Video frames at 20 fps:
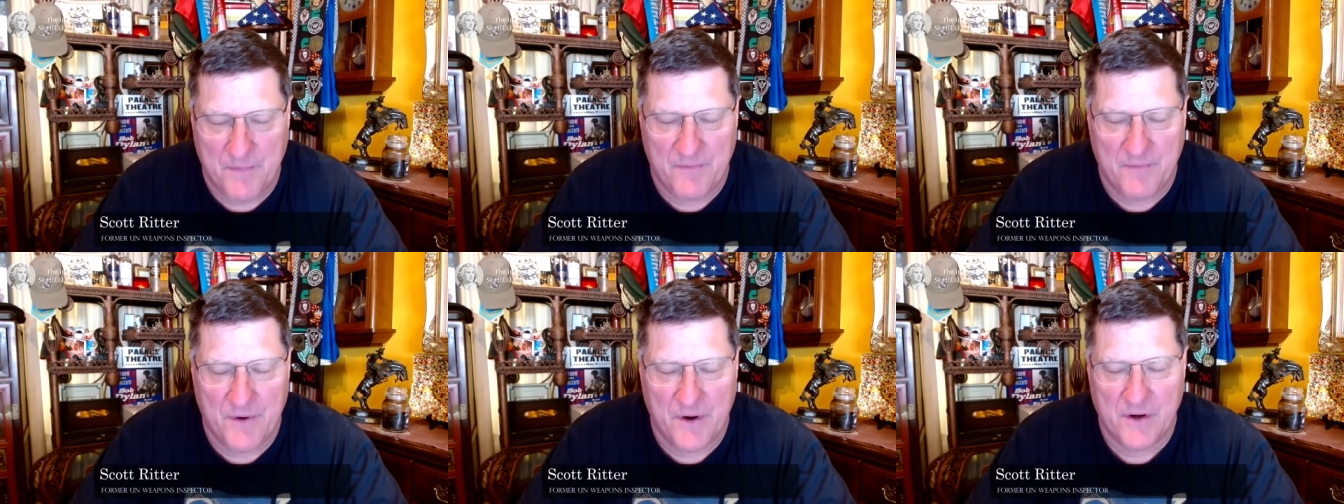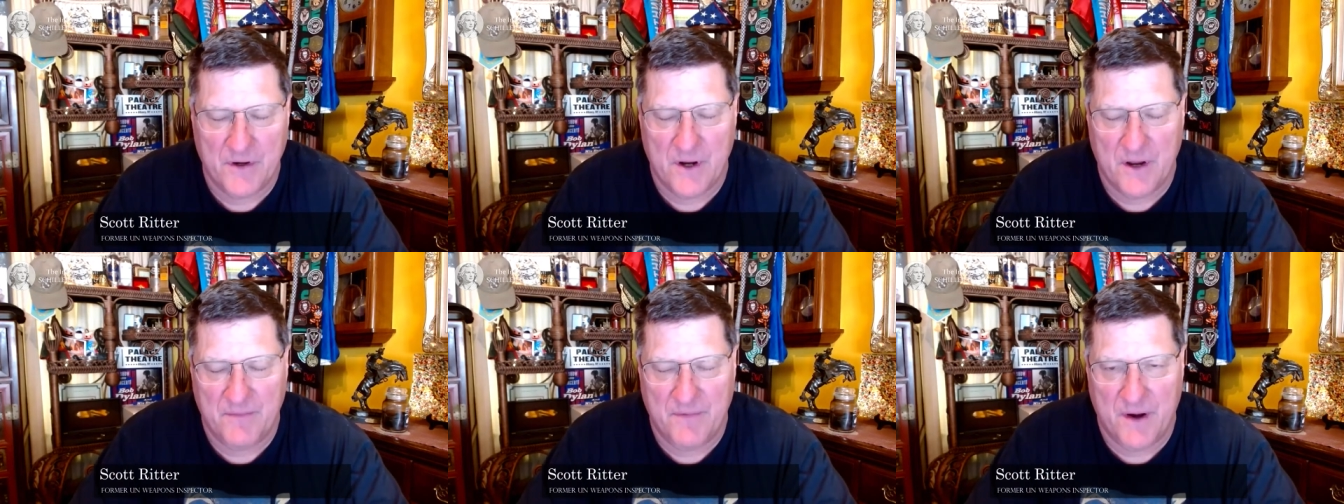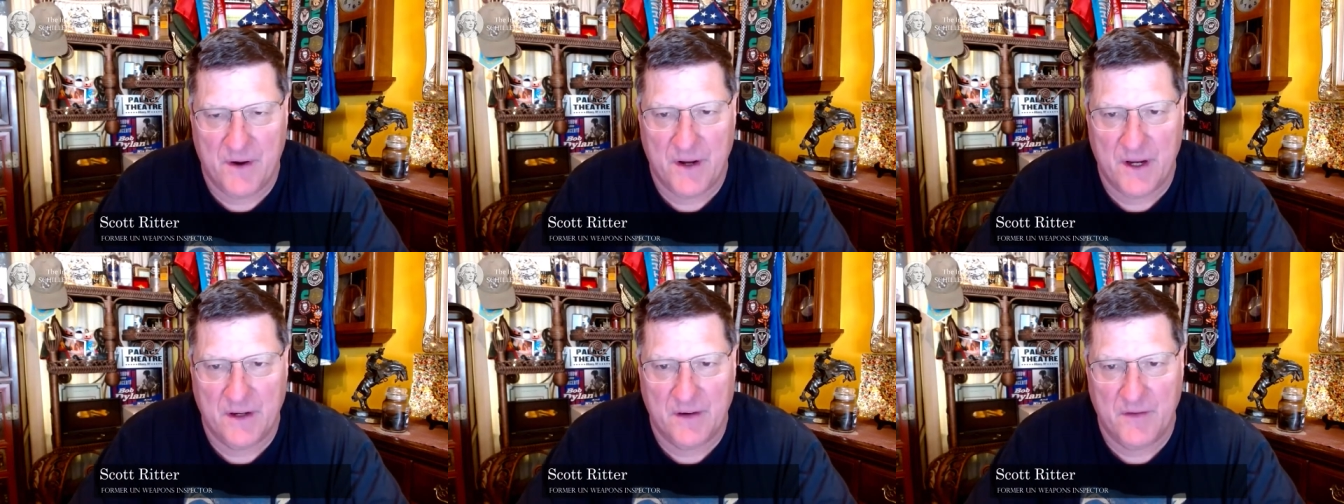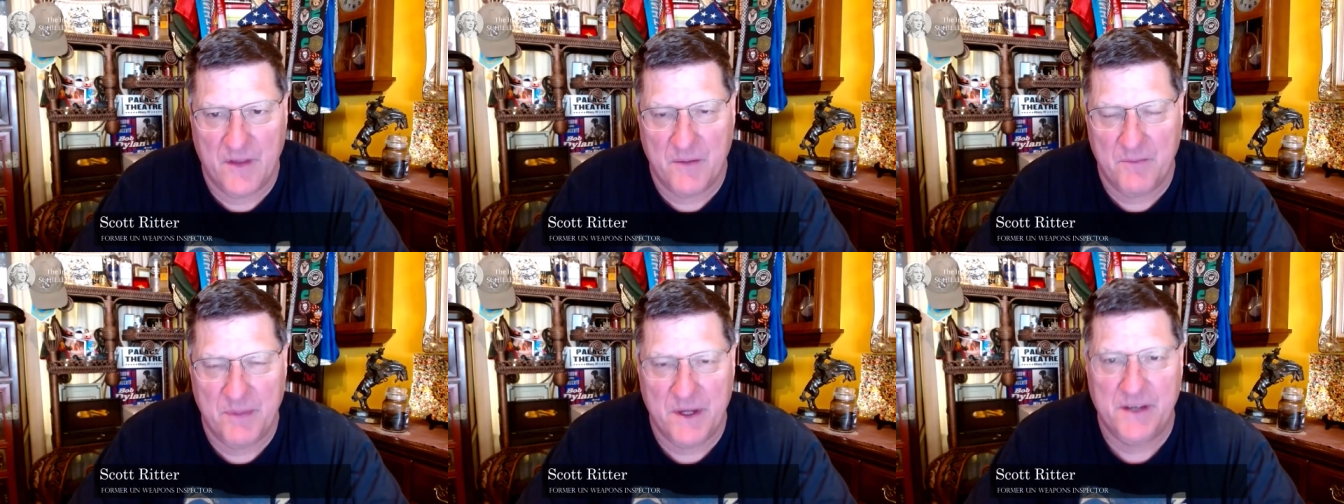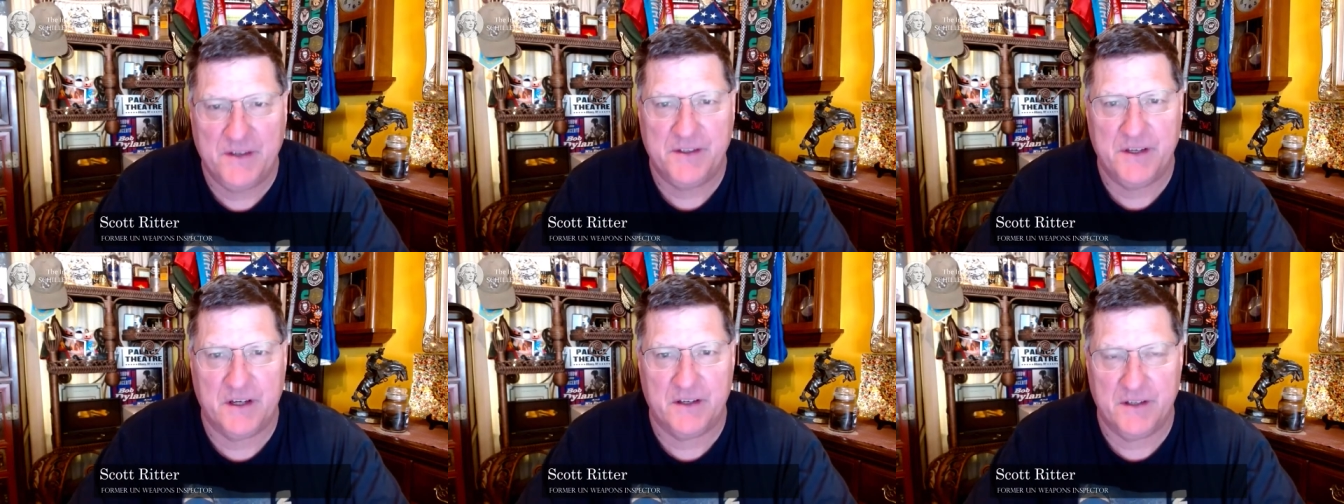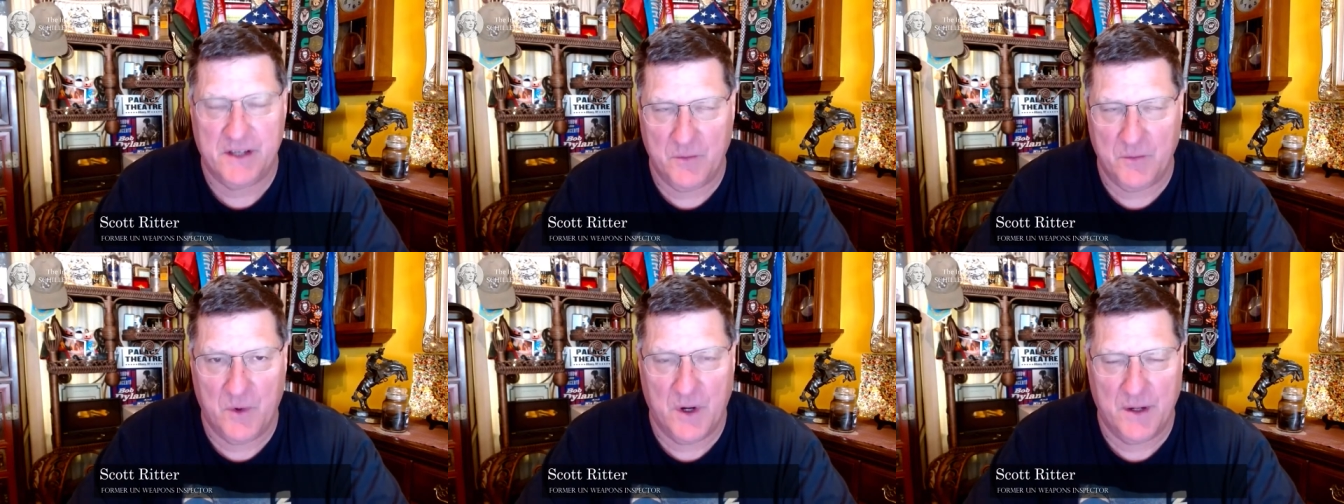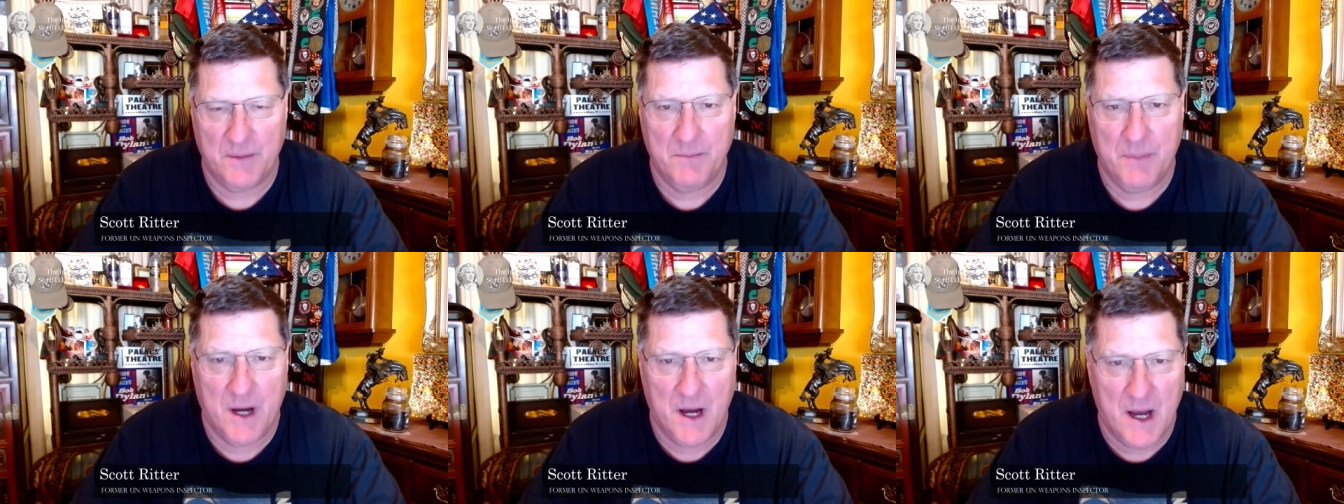ver- a, variant of the B
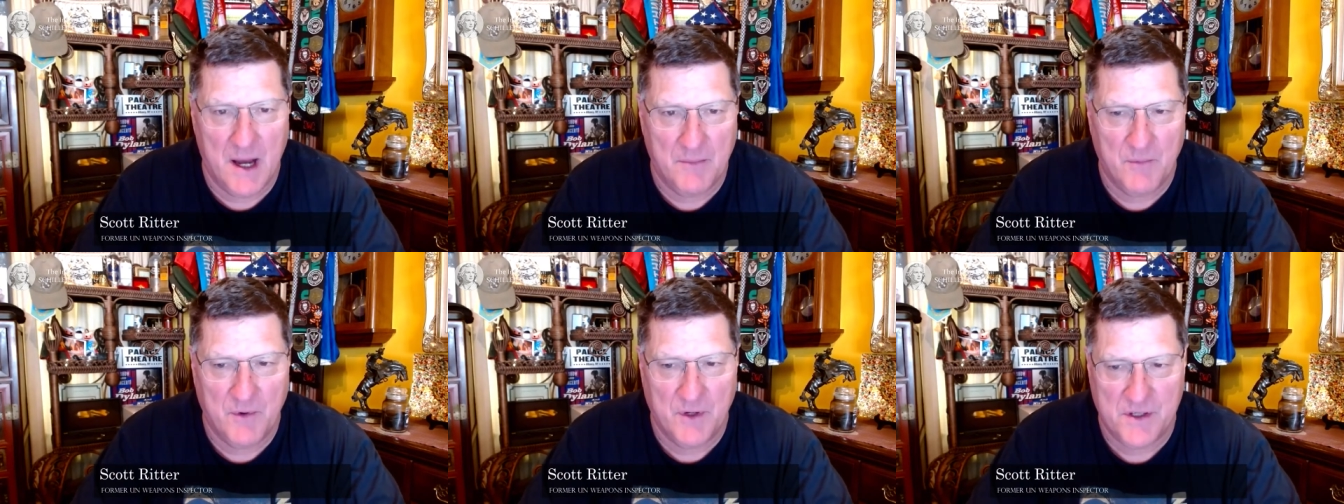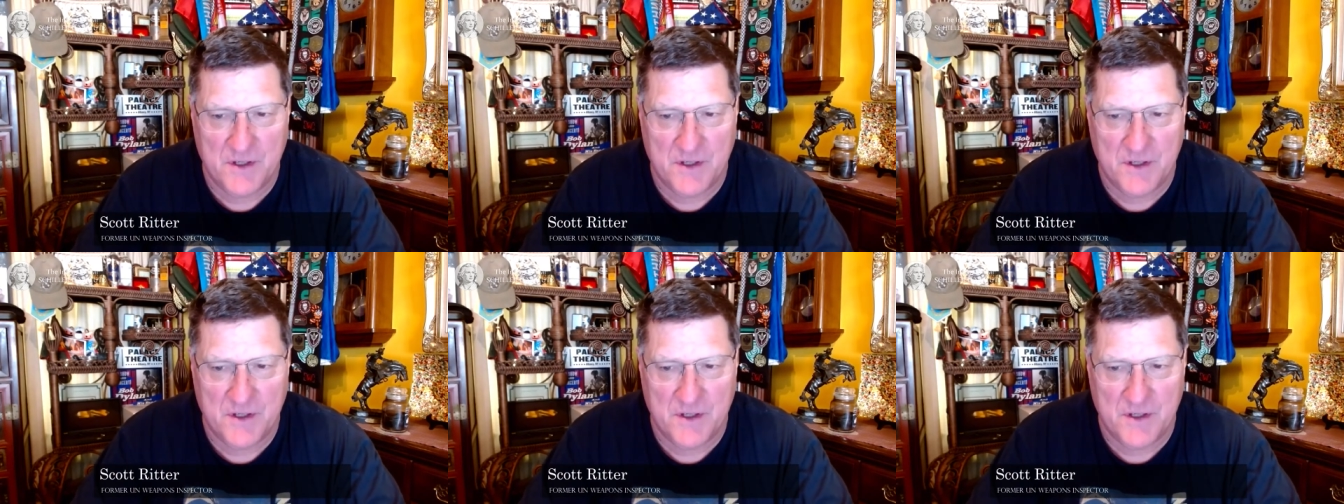61 bomb,